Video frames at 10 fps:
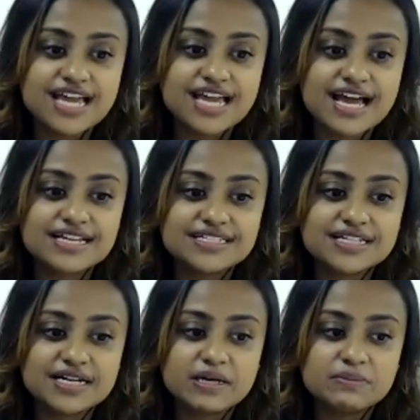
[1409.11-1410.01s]
and
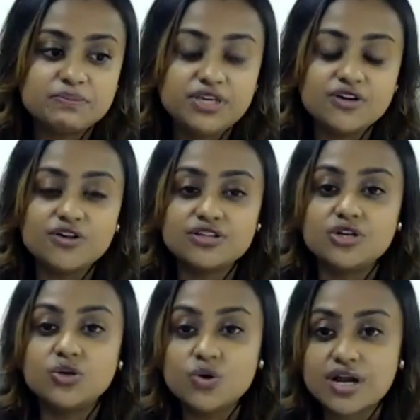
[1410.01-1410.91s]
be on the
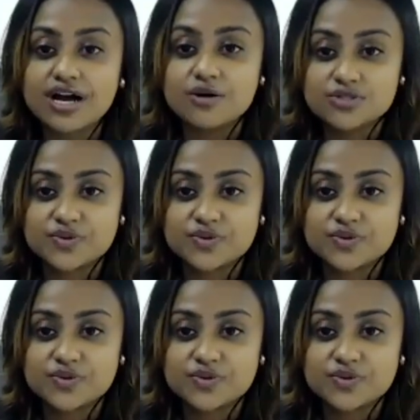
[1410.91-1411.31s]
lookout.